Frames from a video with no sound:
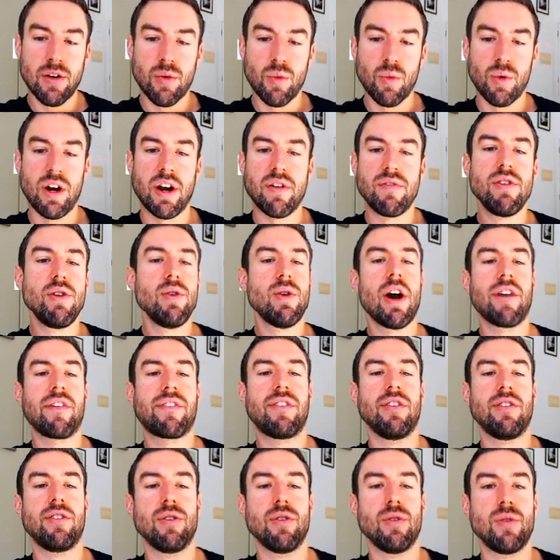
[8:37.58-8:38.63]
Whatever you have
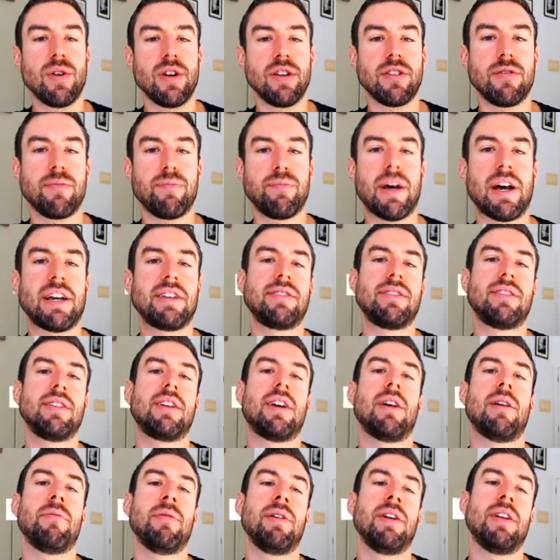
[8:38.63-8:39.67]
to do, it's best to
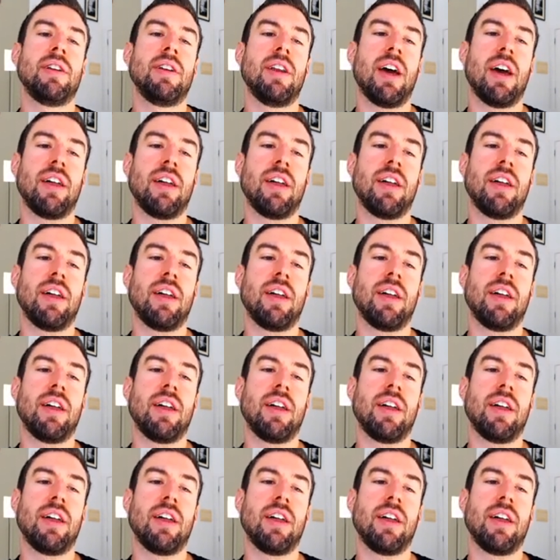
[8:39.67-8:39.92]
come in